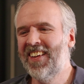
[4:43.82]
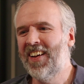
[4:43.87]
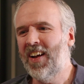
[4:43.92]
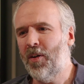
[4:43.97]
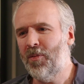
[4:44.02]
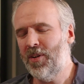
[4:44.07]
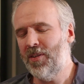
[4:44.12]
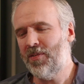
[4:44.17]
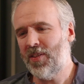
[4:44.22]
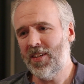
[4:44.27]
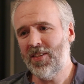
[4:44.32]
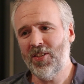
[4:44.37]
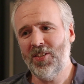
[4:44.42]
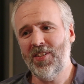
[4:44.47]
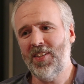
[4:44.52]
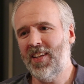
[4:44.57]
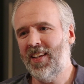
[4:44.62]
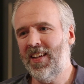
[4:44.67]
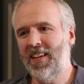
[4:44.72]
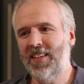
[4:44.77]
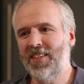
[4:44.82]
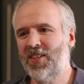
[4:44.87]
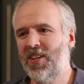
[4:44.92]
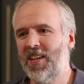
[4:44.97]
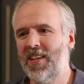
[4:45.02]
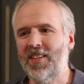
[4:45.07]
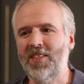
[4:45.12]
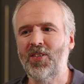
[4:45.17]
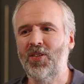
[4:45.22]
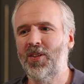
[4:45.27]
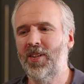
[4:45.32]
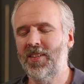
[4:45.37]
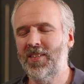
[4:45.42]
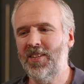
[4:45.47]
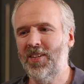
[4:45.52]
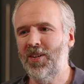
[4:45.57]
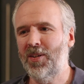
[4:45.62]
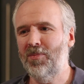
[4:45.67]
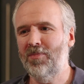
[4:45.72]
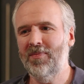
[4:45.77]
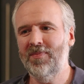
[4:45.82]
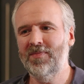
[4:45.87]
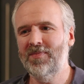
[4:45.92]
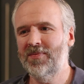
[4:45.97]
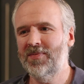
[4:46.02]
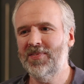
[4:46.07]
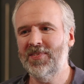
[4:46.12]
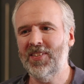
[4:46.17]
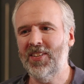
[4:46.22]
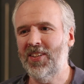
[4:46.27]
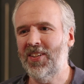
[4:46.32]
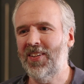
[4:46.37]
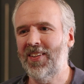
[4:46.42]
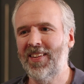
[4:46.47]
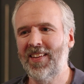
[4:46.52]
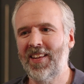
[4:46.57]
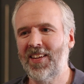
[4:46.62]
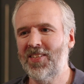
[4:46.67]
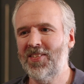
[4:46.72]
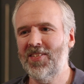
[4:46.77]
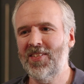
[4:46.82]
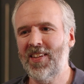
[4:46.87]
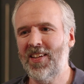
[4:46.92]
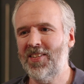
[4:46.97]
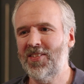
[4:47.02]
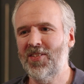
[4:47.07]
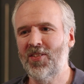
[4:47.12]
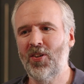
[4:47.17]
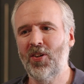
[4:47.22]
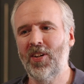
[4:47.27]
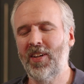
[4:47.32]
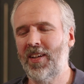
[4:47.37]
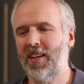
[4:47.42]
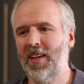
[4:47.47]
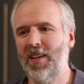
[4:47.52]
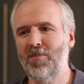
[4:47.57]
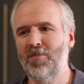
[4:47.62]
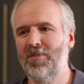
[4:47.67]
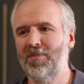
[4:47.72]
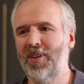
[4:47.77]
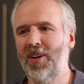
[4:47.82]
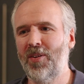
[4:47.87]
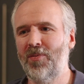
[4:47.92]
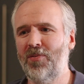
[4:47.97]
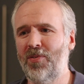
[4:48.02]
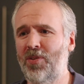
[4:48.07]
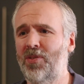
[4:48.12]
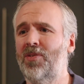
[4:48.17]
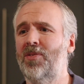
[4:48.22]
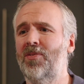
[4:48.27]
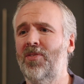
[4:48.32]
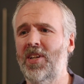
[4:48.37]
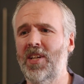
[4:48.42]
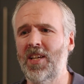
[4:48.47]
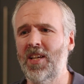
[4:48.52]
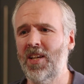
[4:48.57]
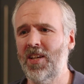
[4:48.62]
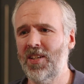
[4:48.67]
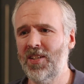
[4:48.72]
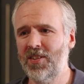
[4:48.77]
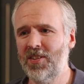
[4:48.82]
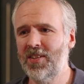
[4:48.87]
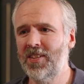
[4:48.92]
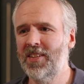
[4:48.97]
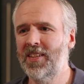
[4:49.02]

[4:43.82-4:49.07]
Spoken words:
I mean, if they're just eating cheese all the time, then that's not going to keep them going for 3 years.